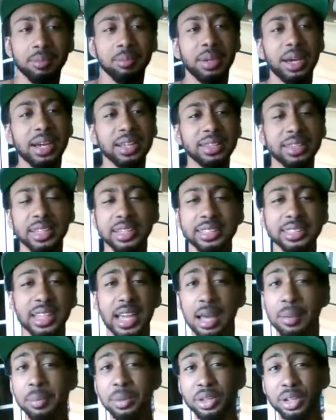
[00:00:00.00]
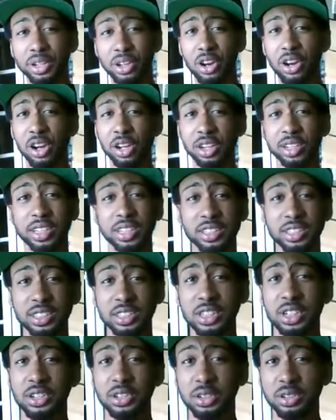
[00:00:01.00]
Bad things happen. Your car gets
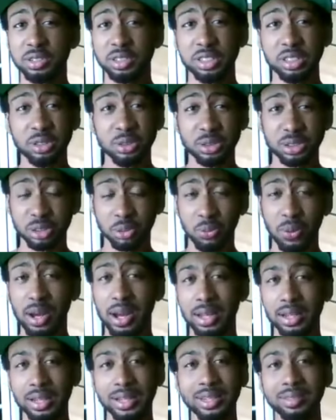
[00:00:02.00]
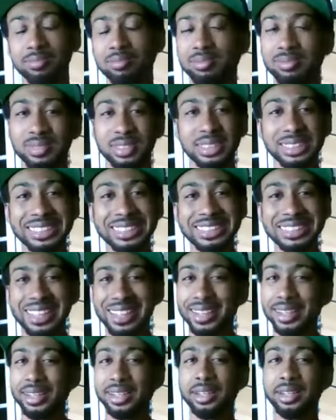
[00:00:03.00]
towed. You lose your wallet.
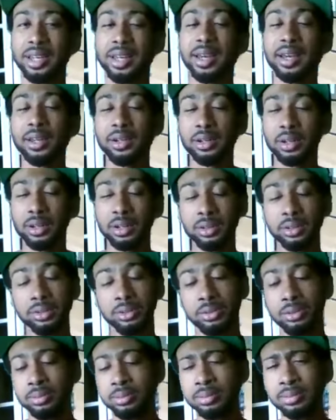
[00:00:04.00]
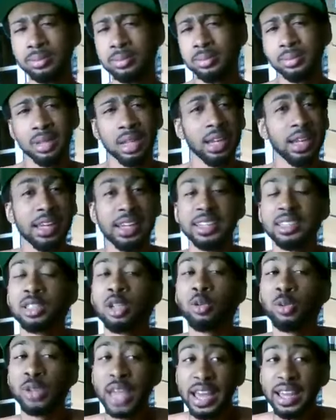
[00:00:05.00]
Stay at home.
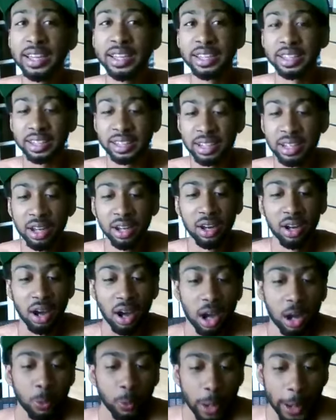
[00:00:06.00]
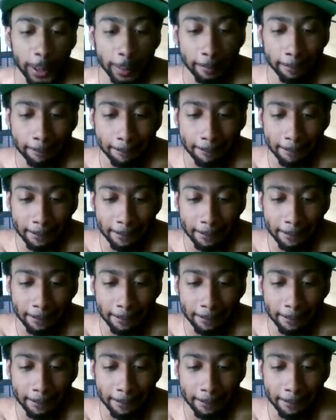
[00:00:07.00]
It's okay. All right.